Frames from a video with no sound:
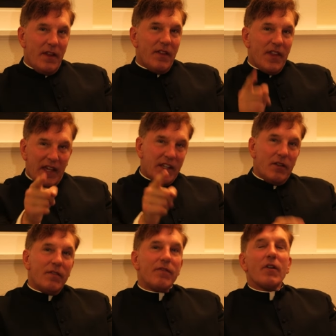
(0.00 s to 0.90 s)
Thank
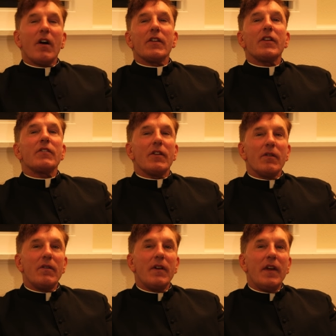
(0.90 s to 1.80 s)
you for all you do.
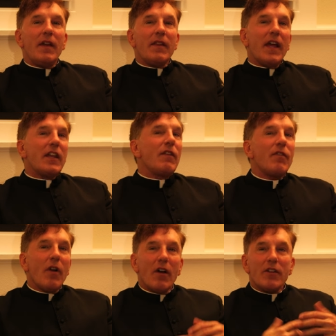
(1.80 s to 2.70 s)
Thank you
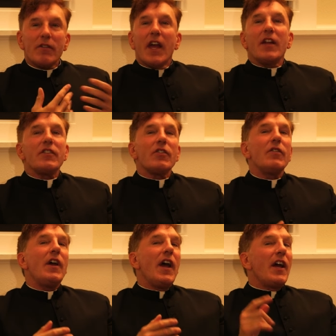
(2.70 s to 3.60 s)
for all you can do.
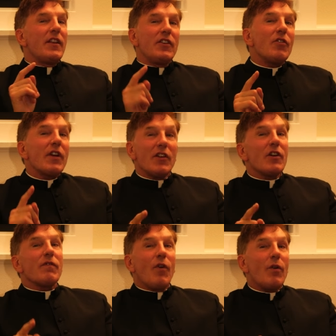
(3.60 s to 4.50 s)
And you can
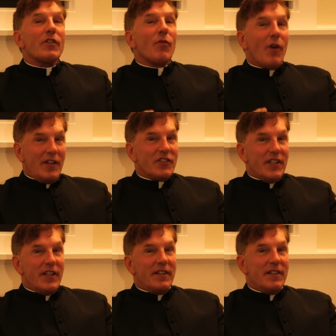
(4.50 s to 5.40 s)
look forward to
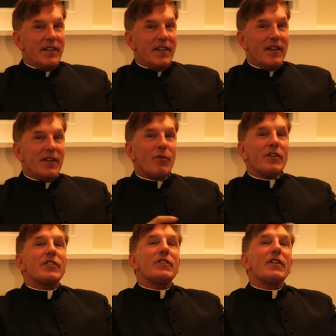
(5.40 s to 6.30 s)
watching it in the
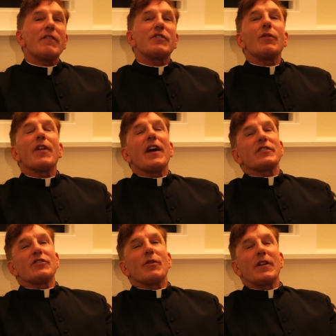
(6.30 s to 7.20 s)
winter of
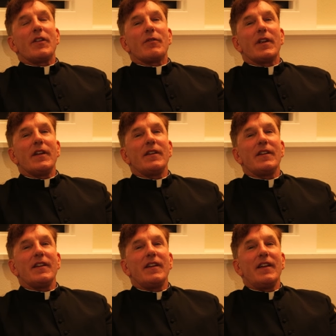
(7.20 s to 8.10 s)
2023.
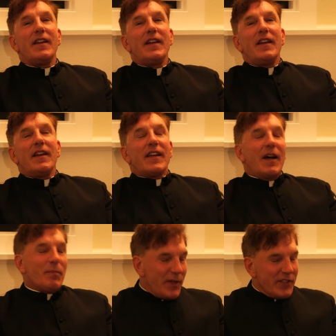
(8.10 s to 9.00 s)

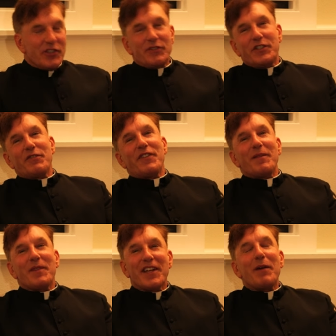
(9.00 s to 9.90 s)
God bless you, dear
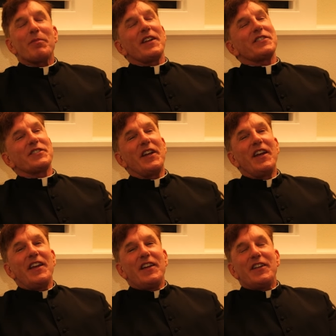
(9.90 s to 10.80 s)
family. God bless
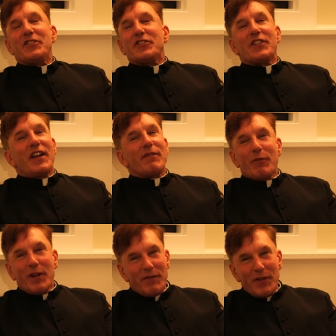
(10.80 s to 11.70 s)
each and every
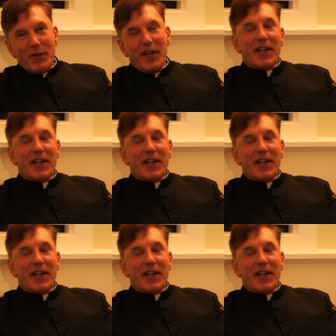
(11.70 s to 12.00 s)
one of you.